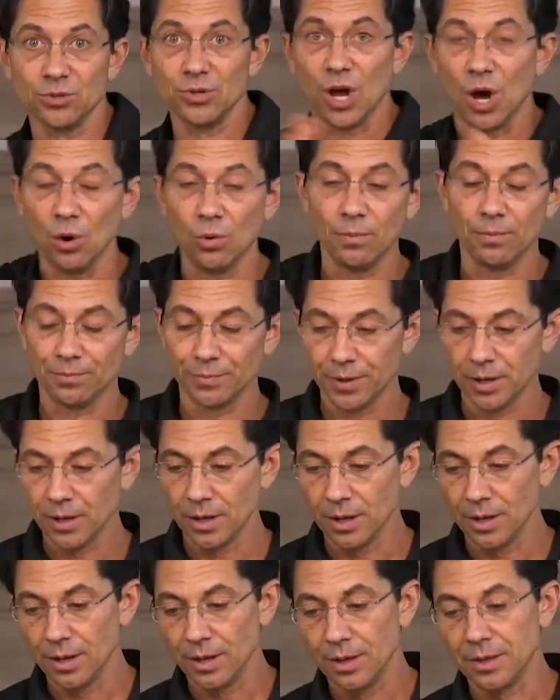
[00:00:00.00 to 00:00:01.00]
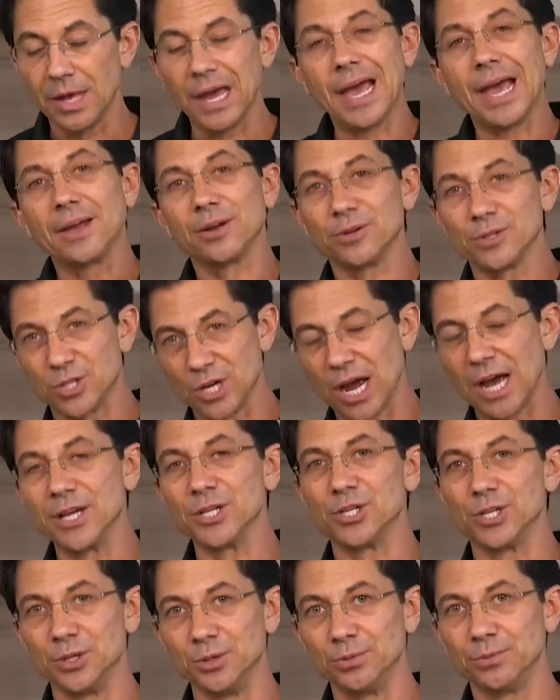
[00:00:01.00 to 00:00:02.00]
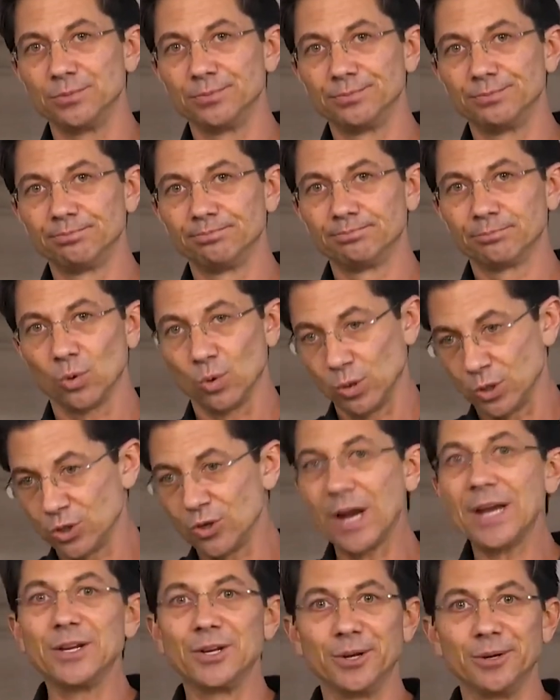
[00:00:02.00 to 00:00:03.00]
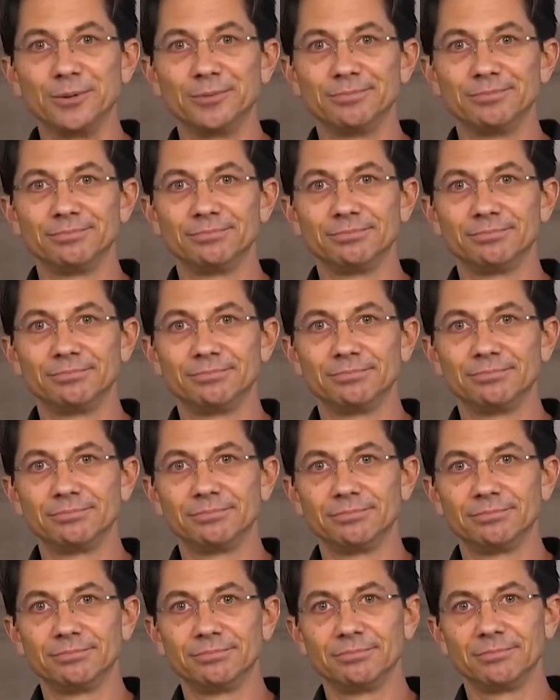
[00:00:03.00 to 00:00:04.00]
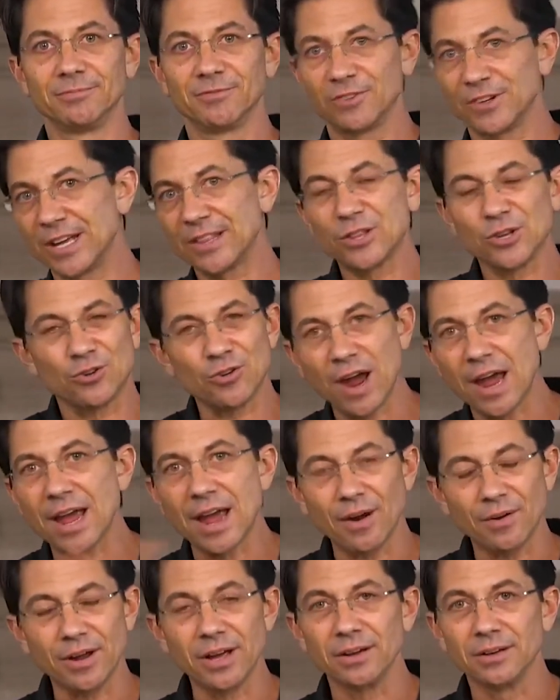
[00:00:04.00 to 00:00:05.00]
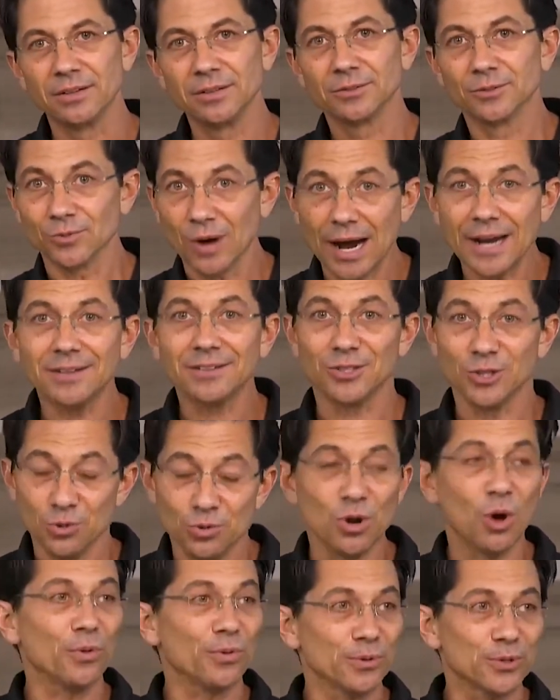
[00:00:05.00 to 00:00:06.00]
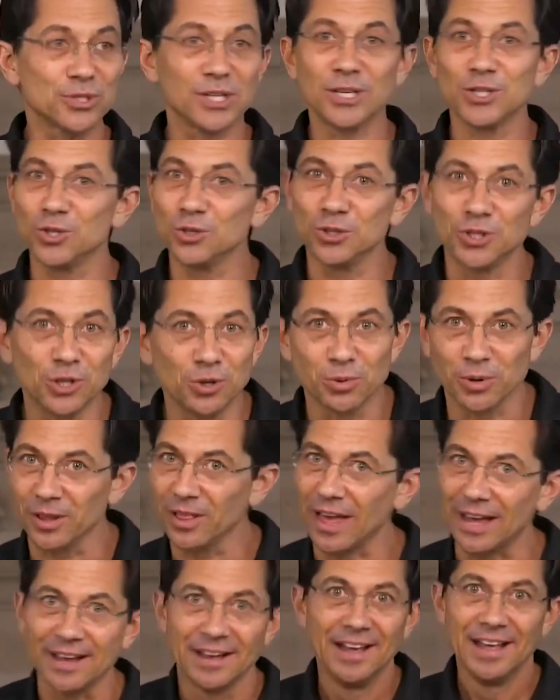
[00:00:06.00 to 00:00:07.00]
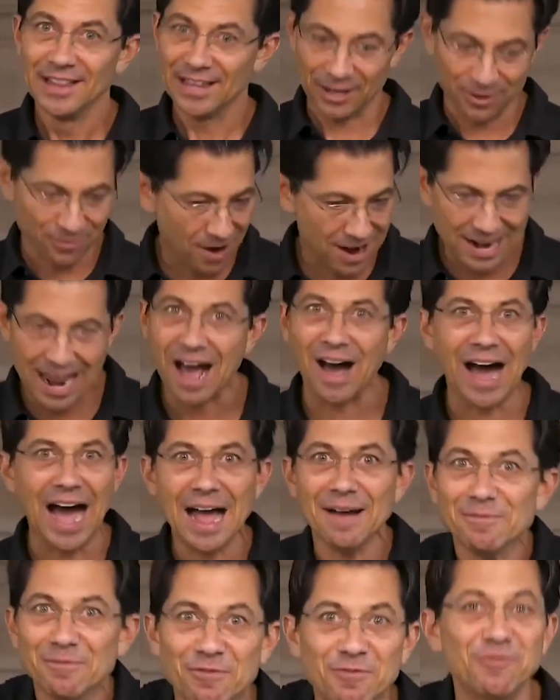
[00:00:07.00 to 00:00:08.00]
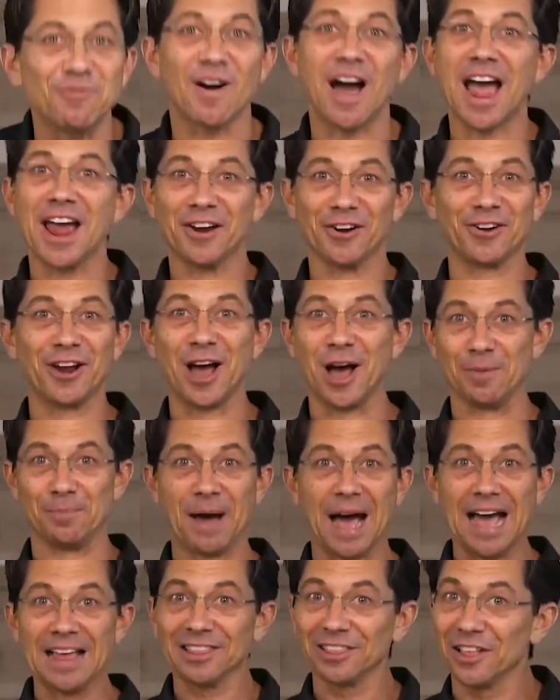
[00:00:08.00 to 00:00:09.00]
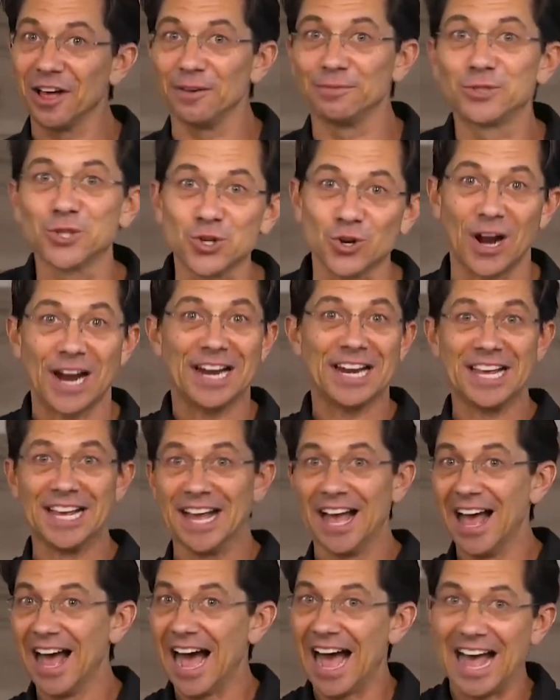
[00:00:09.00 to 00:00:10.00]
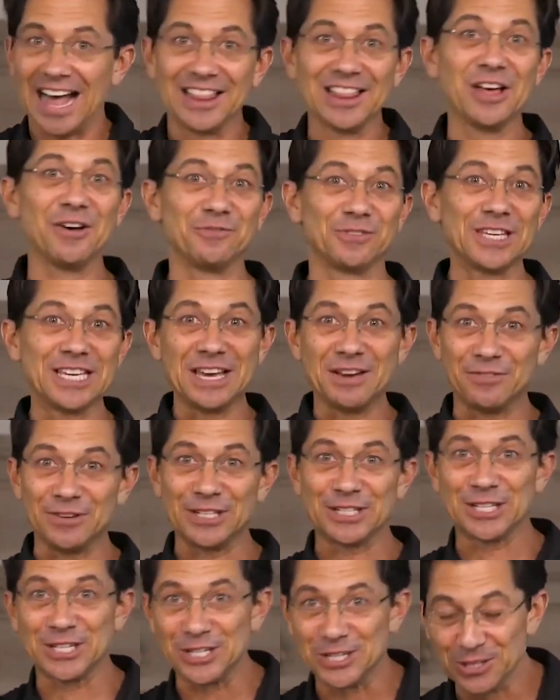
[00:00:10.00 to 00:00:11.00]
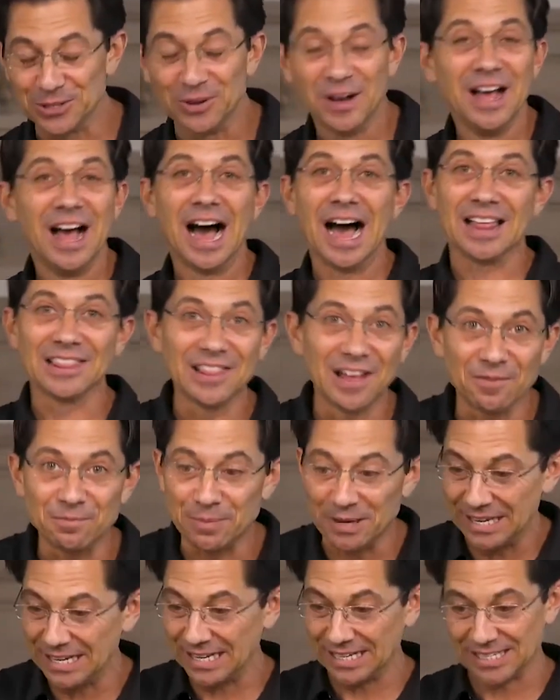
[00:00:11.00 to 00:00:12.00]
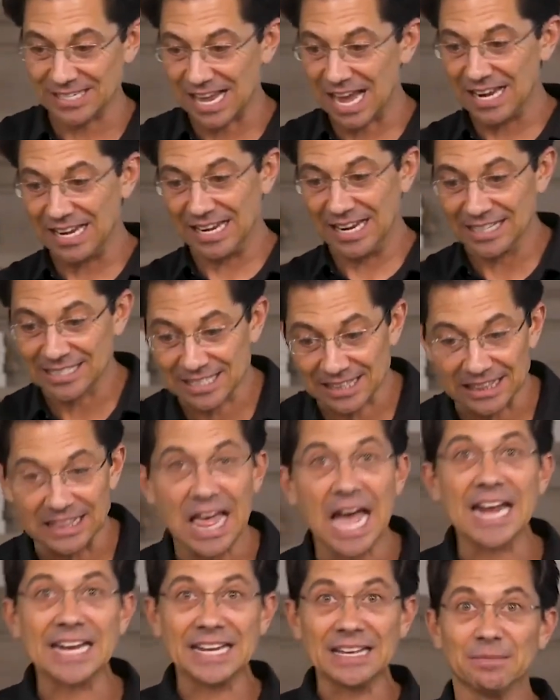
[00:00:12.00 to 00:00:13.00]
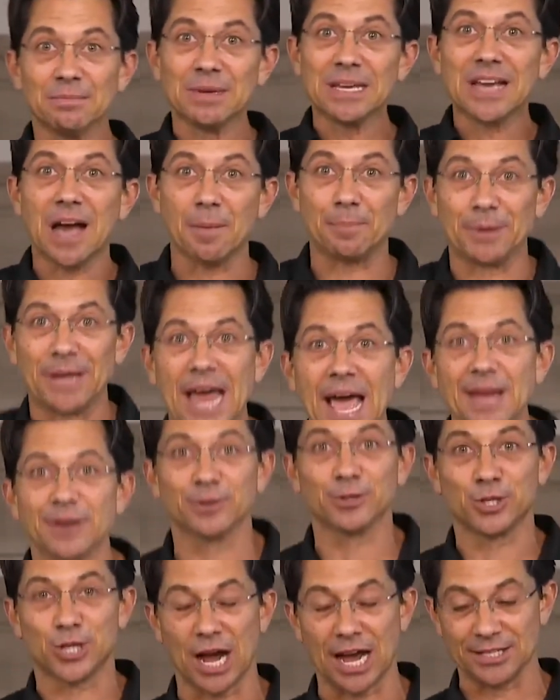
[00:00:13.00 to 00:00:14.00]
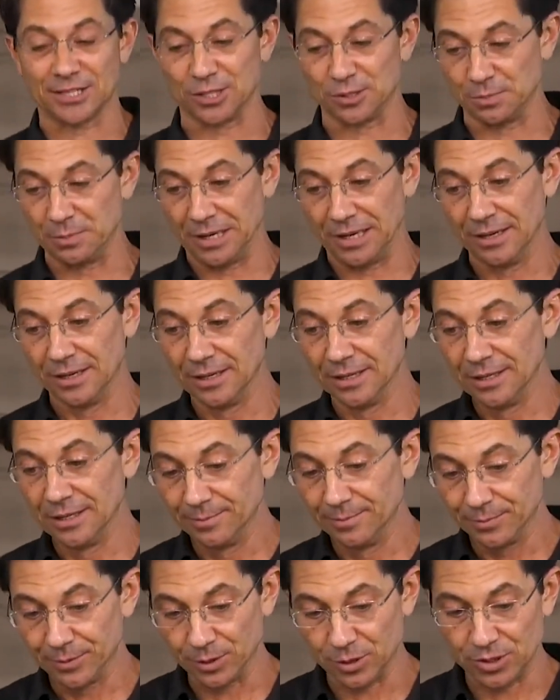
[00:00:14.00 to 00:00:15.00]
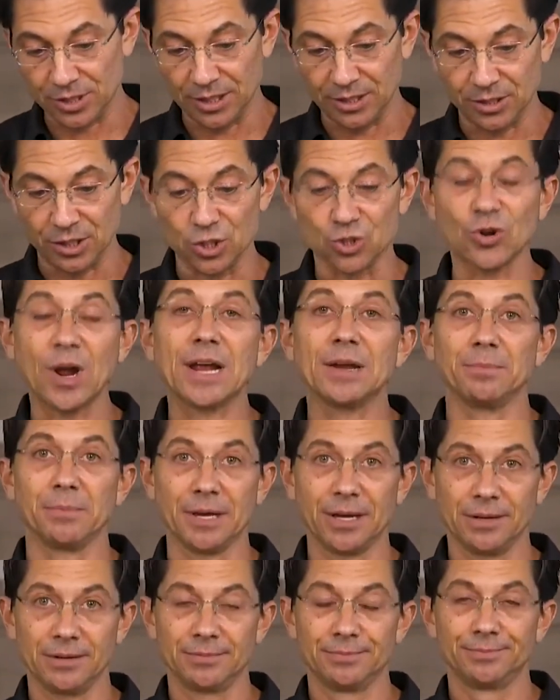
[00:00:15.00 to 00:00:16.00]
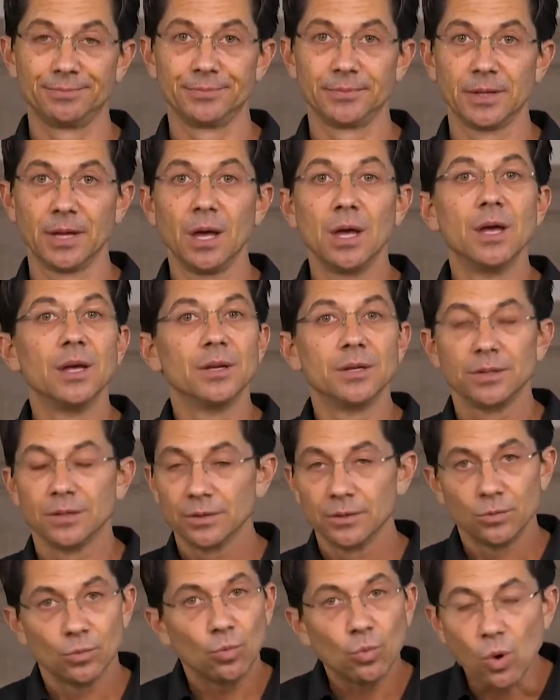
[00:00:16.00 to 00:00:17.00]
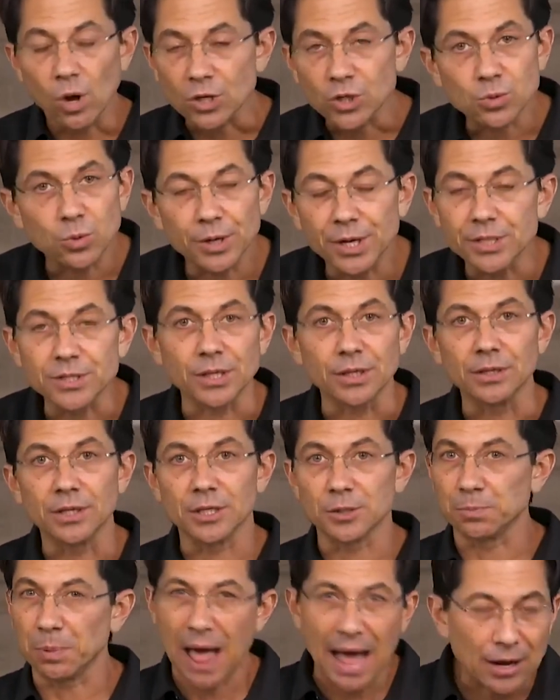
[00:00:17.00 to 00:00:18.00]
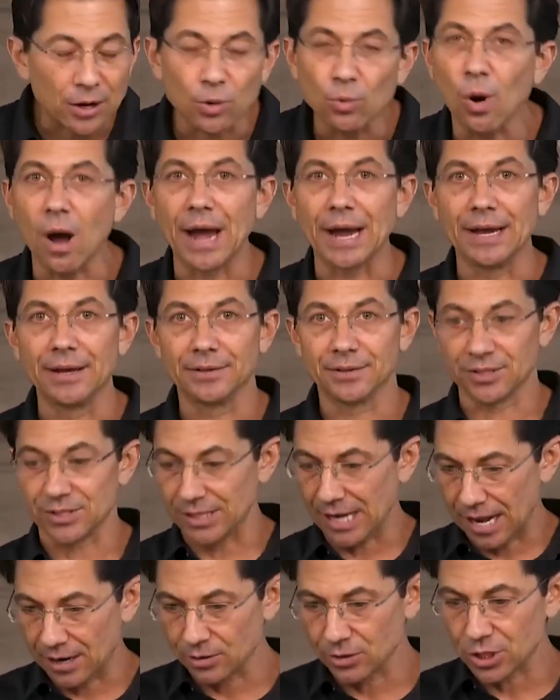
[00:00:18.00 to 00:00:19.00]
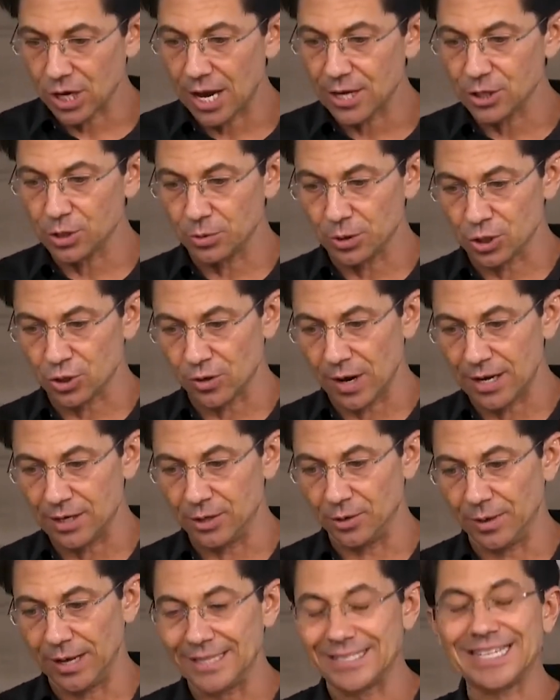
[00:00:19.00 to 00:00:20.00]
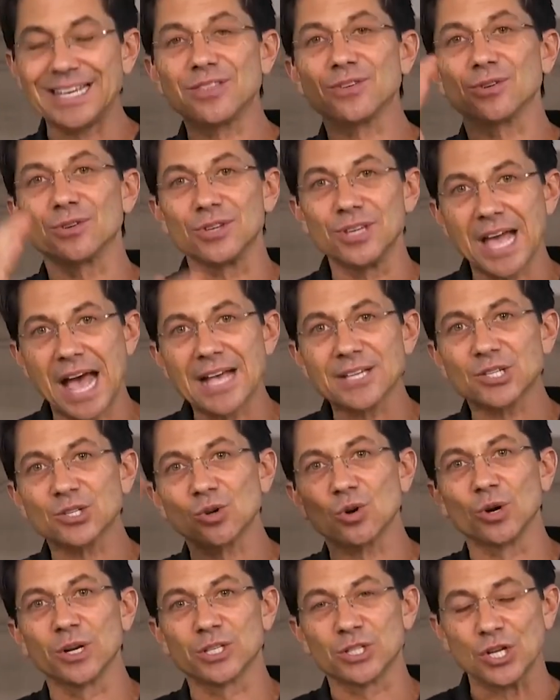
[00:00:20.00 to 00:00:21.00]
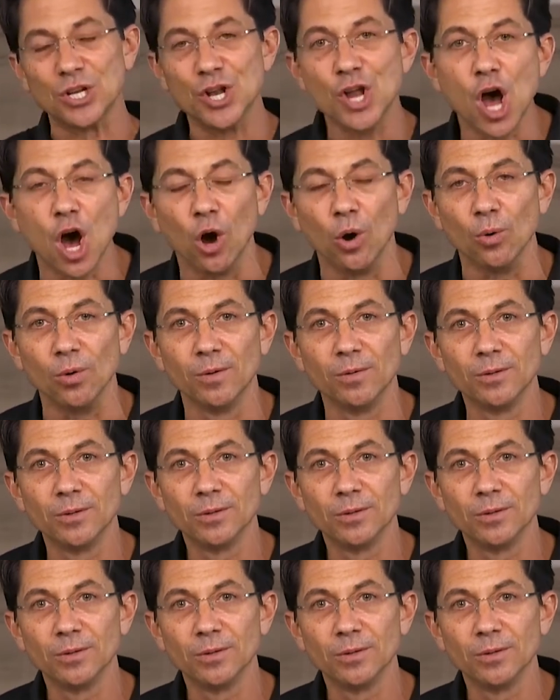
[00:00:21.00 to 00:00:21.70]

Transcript: or no, that energize you or drain you. Forget the gray area. Right? You know there's things you do where you're like right now, I'm fired up. I love training. I love giving to you. I love being excited. It's lighting me up. It energizes me. There's things that drain me. Which one is it? It's black or white. Does it energize you or drain you? It's either yes or it's a no.